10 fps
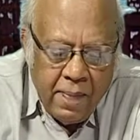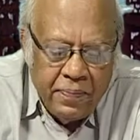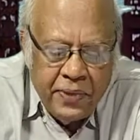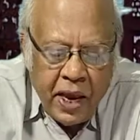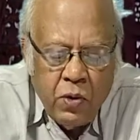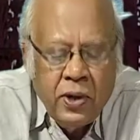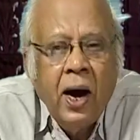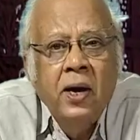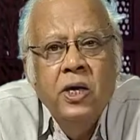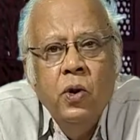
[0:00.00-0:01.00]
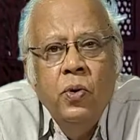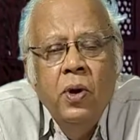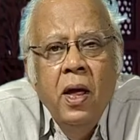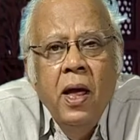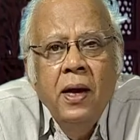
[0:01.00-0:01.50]
They would argue
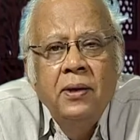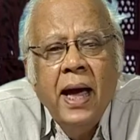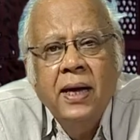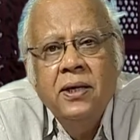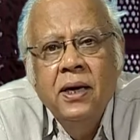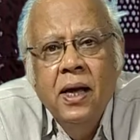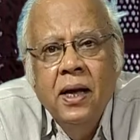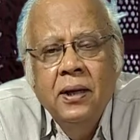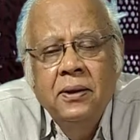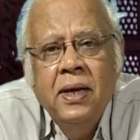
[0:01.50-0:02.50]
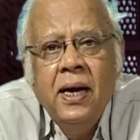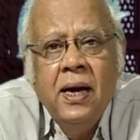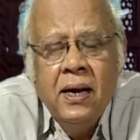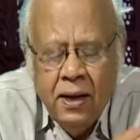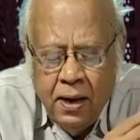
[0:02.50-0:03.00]
that the